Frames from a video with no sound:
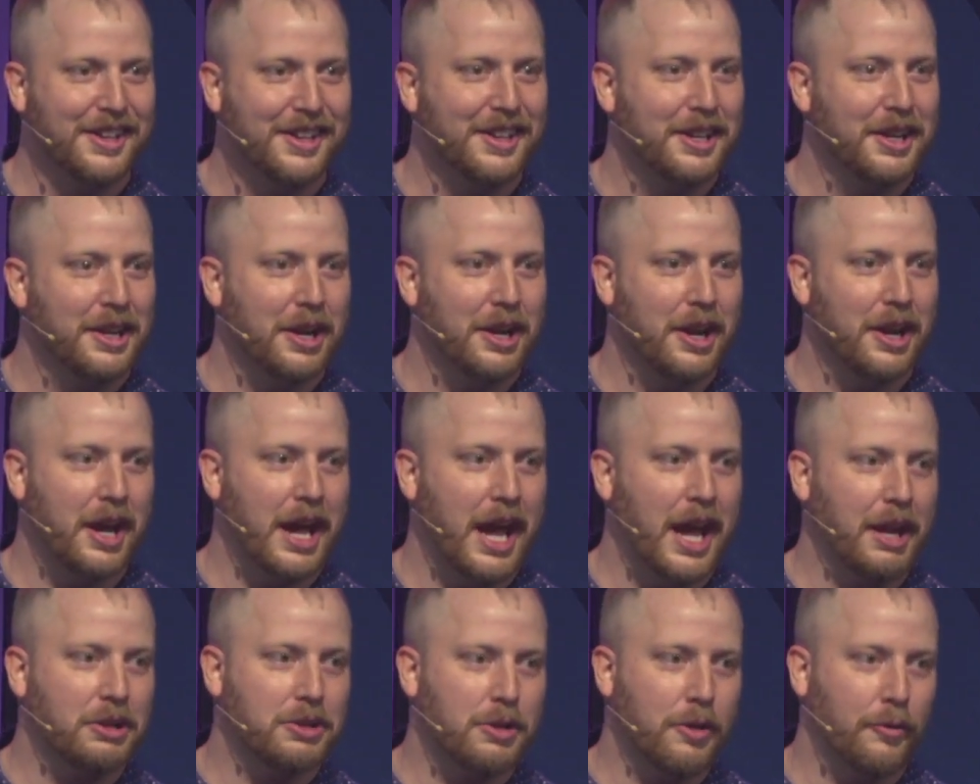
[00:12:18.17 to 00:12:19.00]
You know,
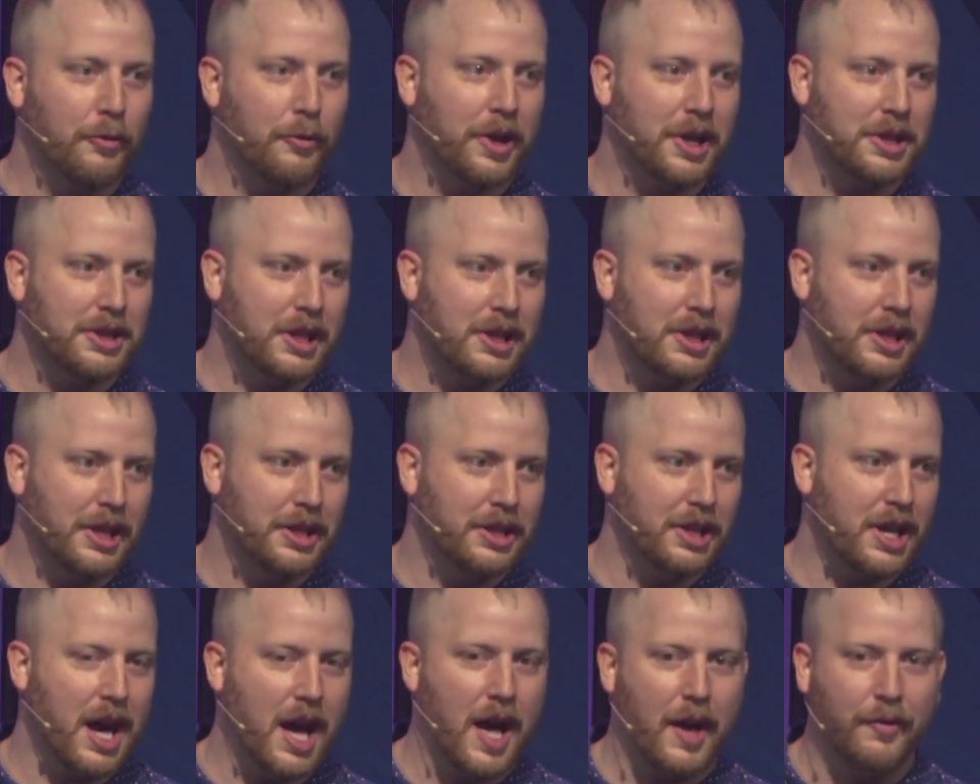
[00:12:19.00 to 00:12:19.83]
hey, don't forget to clean the
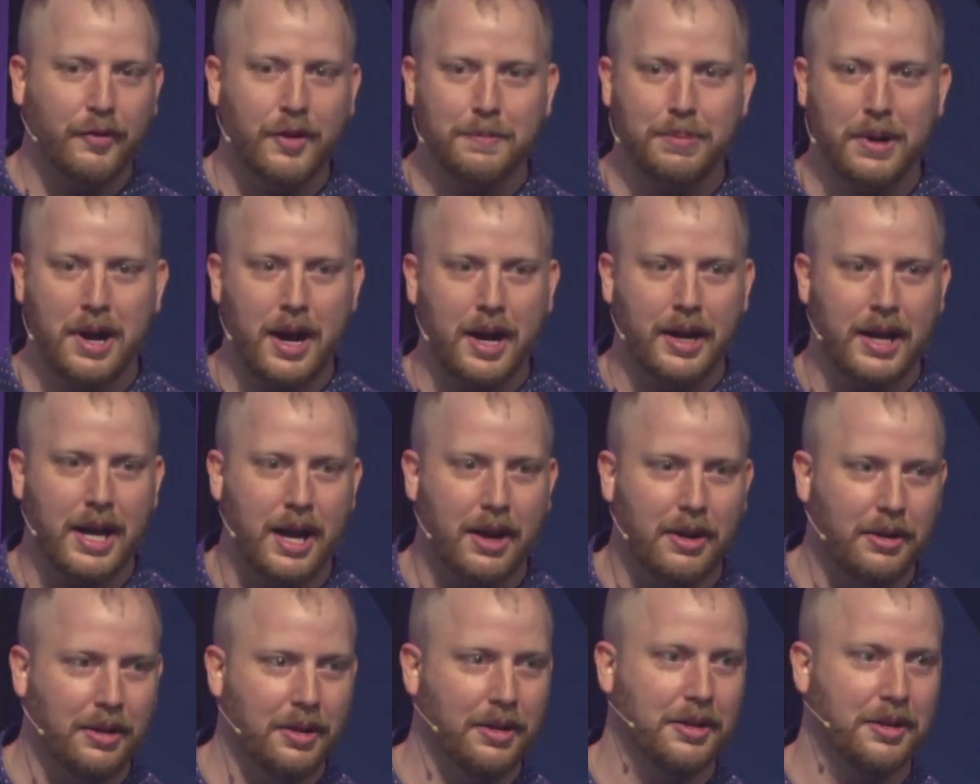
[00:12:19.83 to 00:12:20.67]
coffee pot
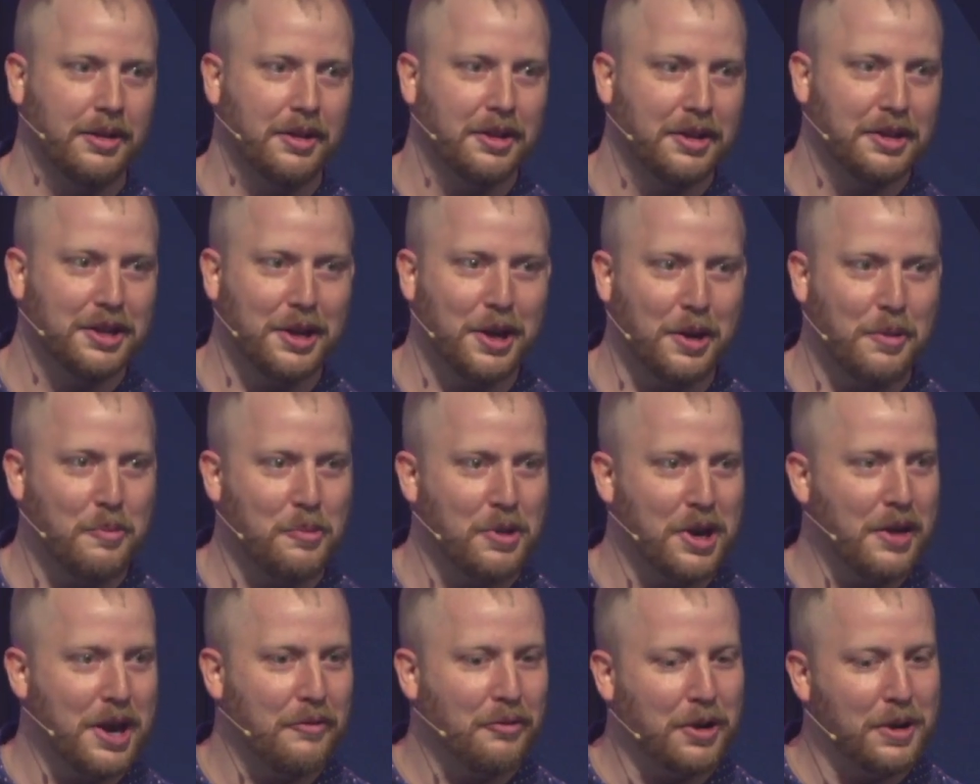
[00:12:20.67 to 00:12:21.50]
out you know,
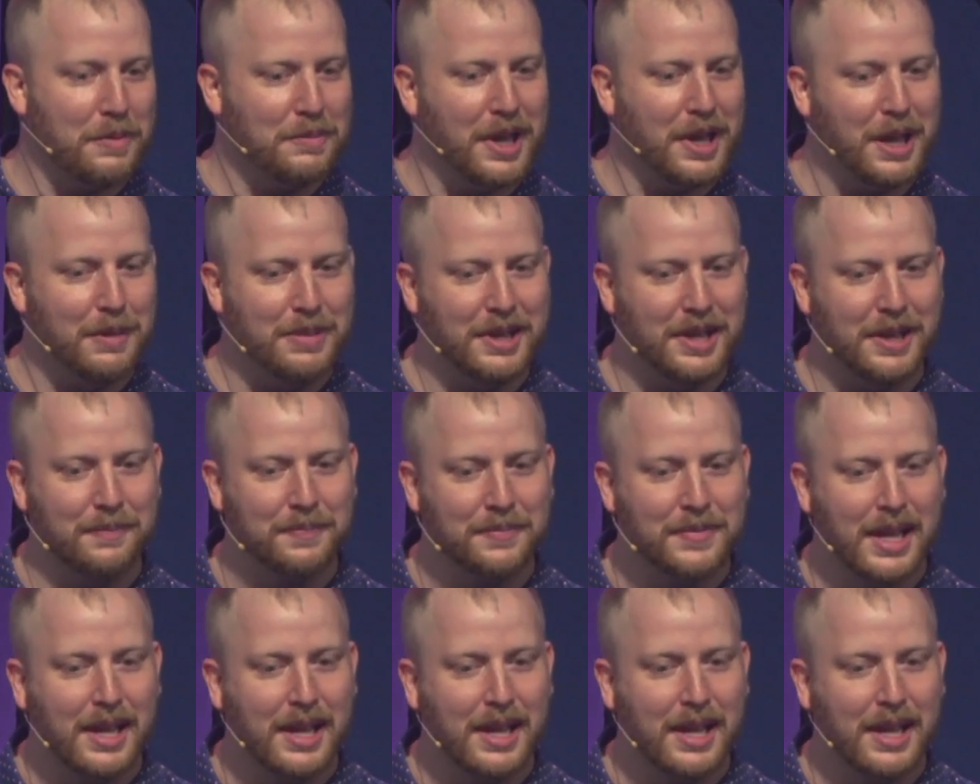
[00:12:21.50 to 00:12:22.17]
whatever it may be.